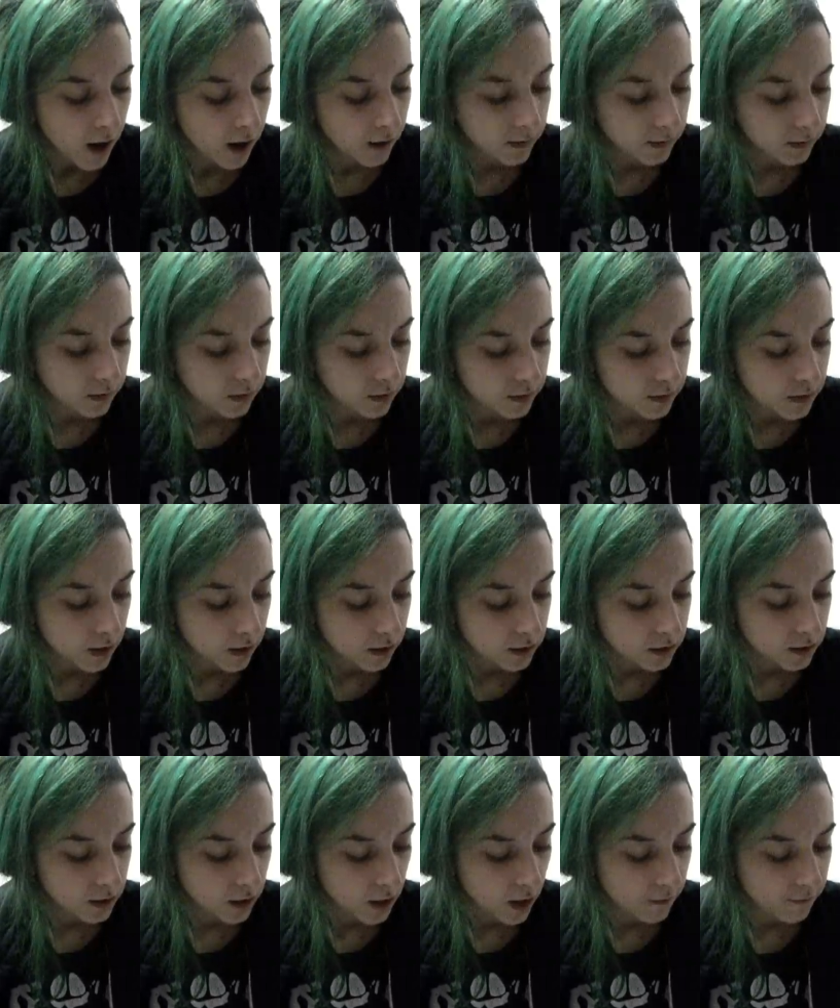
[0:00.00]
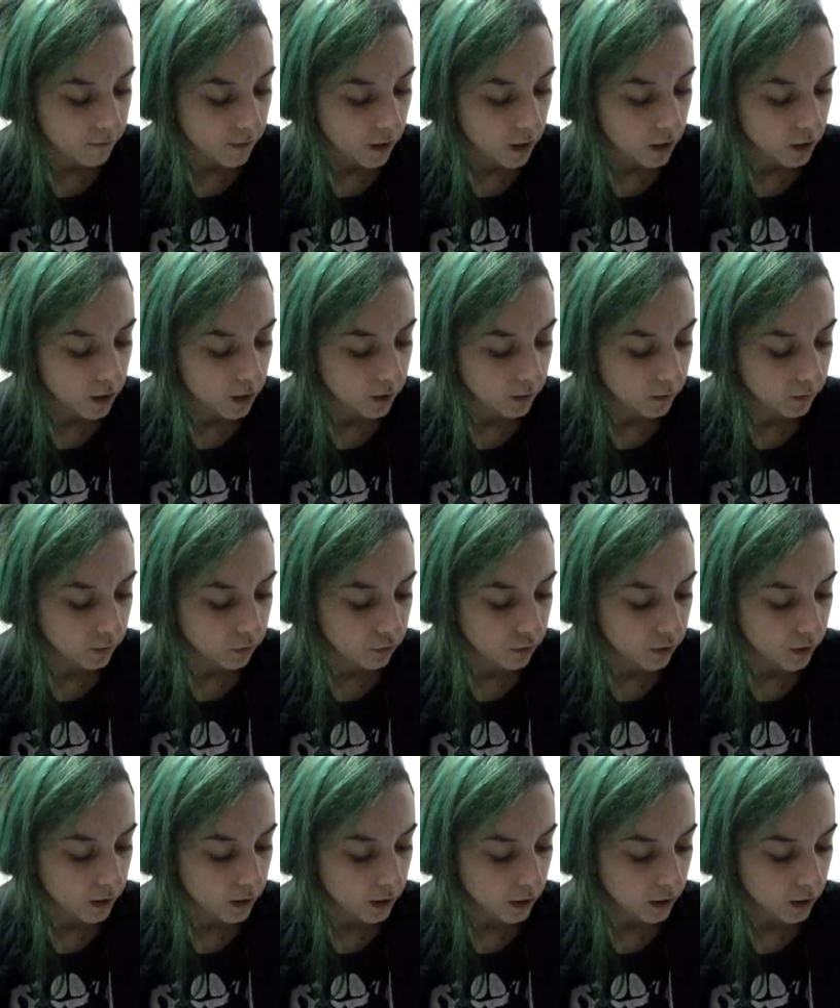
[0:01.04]
Eyes conducting a violin
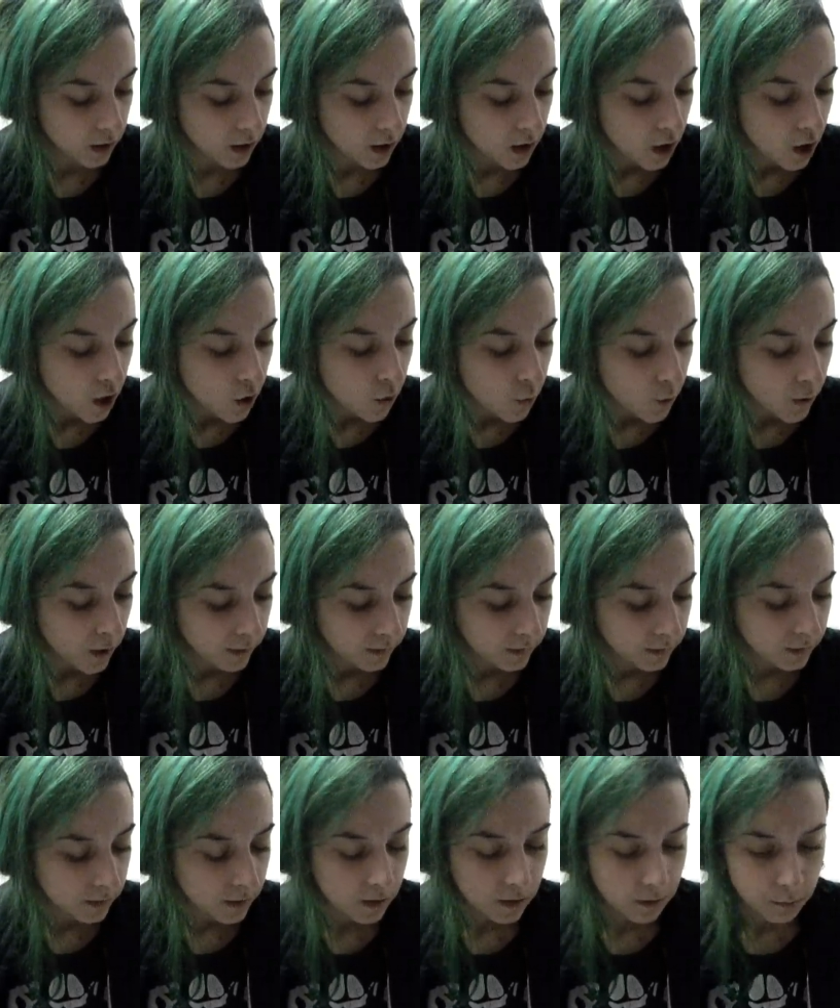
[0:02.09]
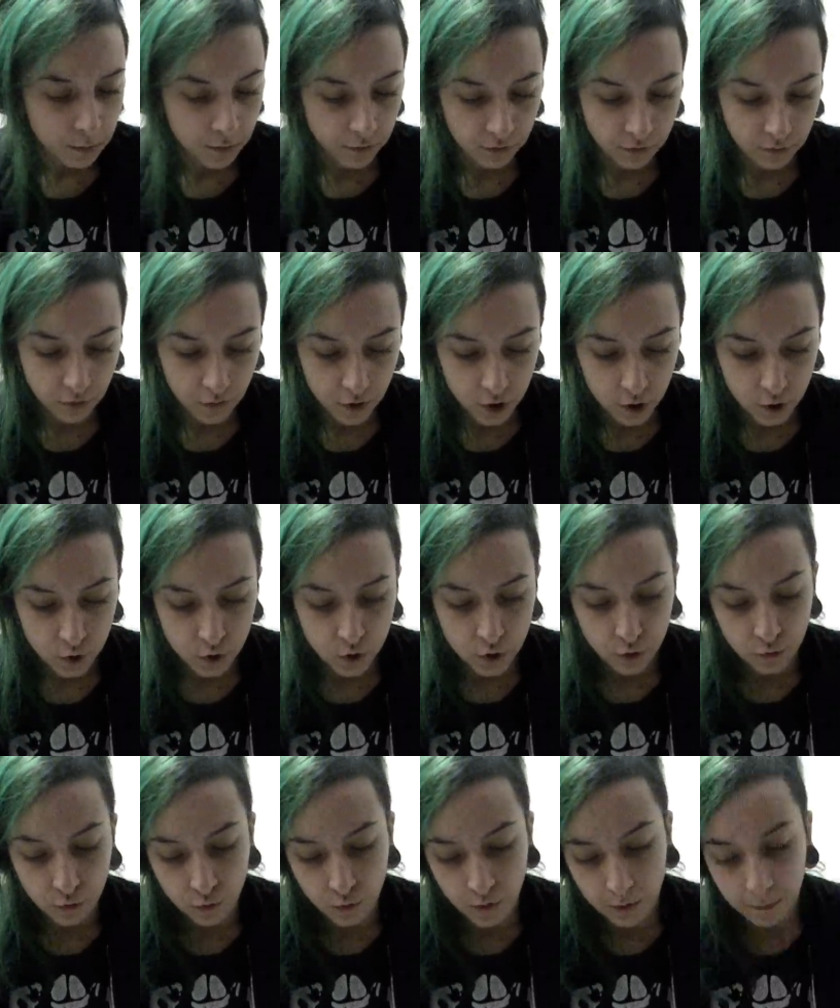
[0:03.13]
scrutiny, one sent before you
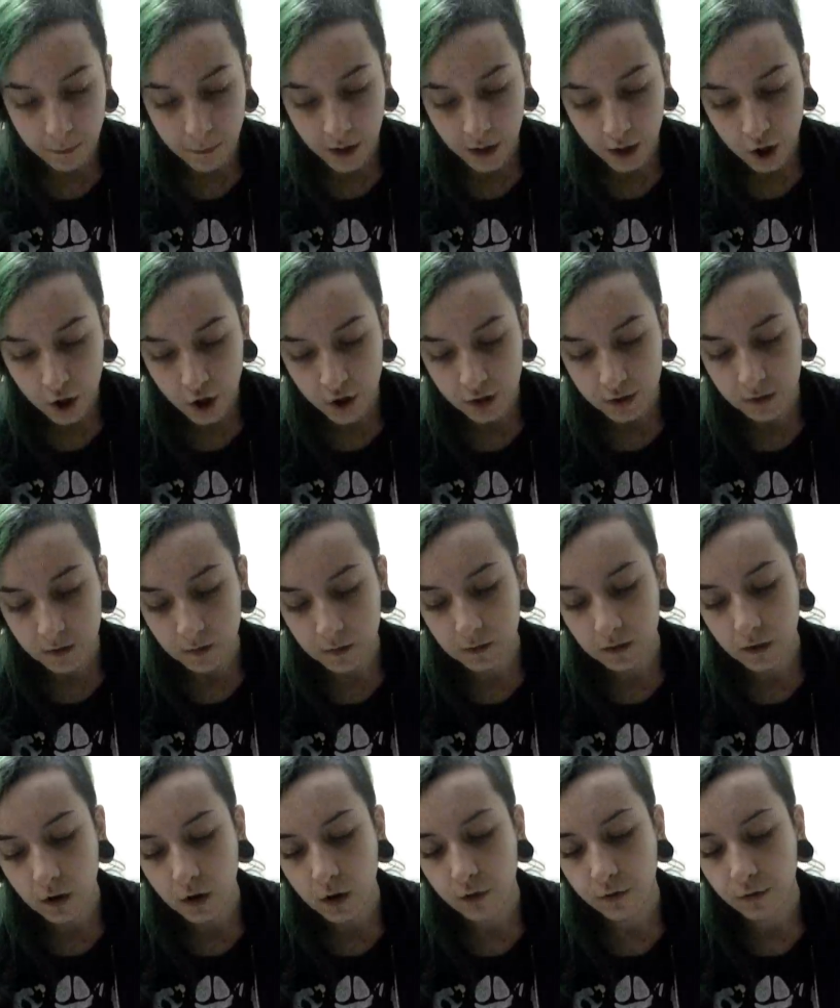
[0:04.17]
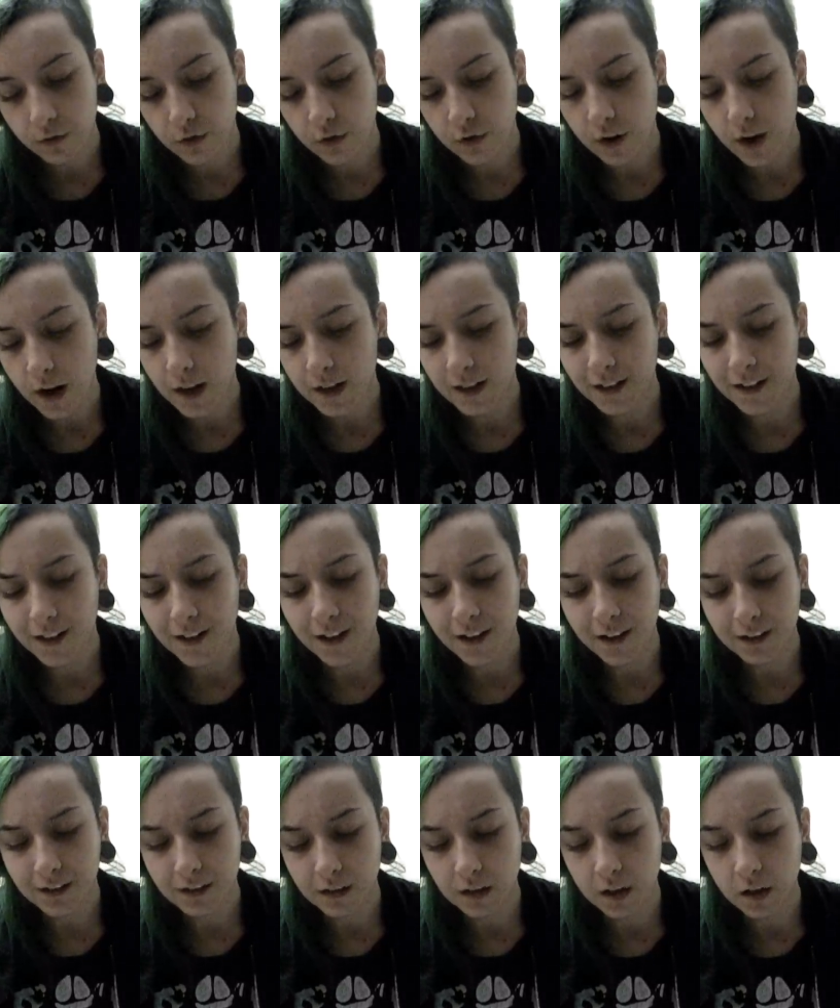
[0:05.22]
to rip my curtains off or
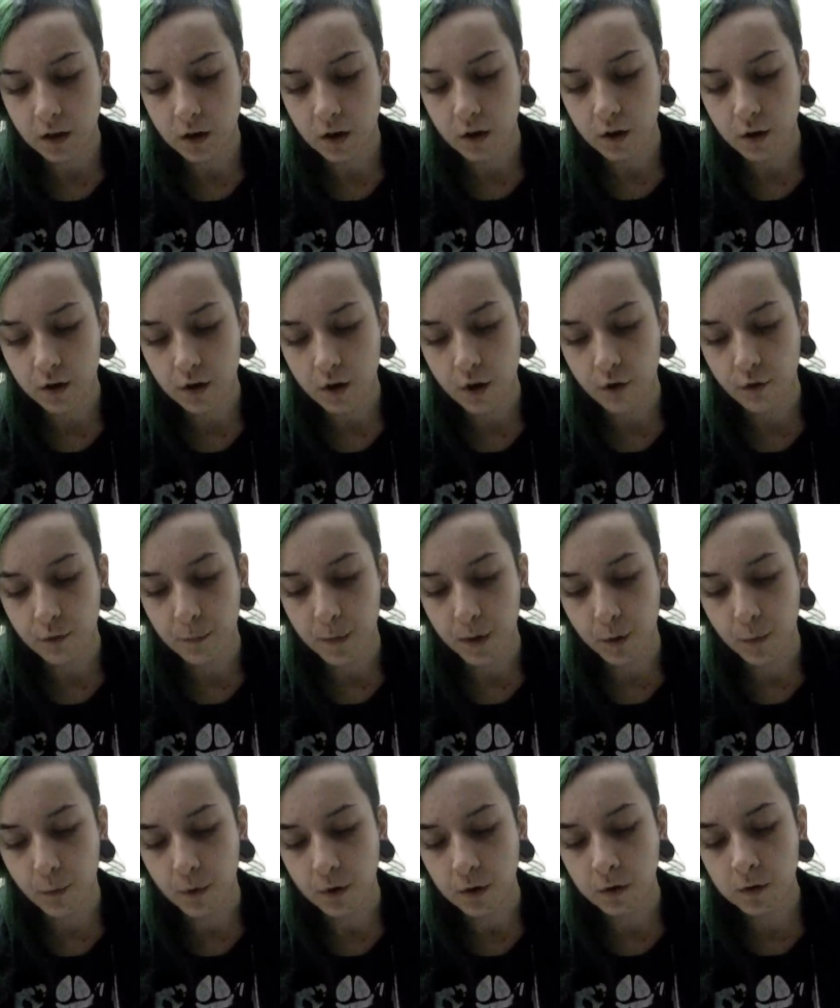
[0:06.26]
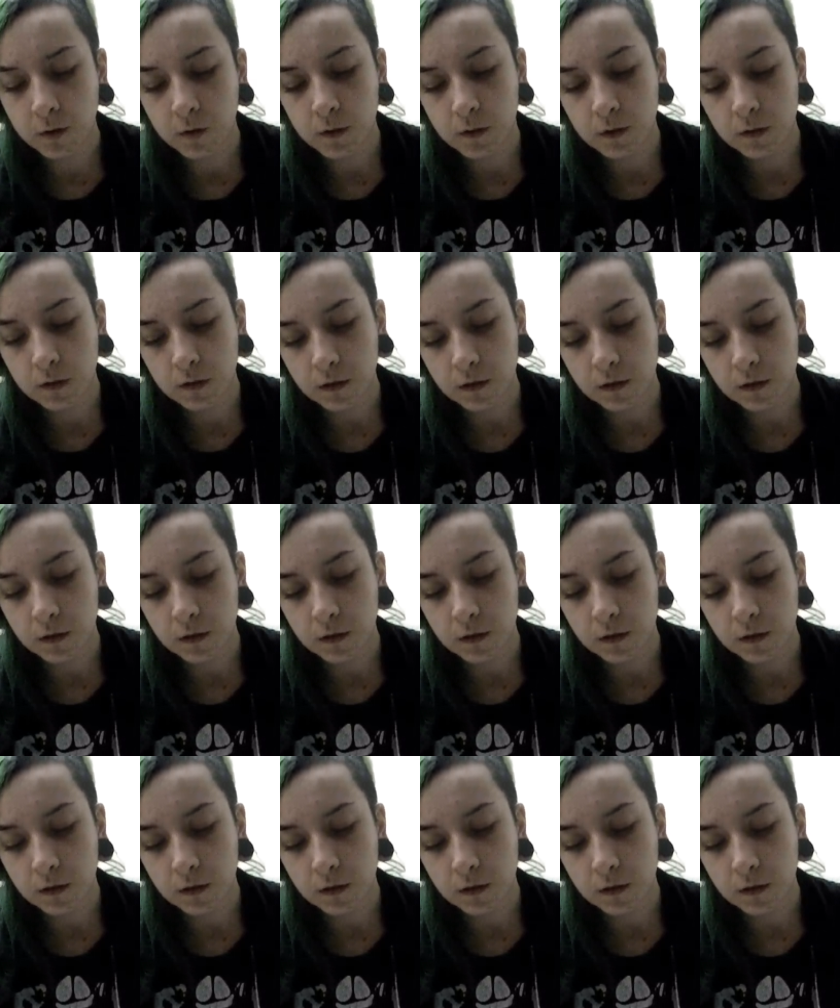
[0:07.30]
analyze the color of my walls.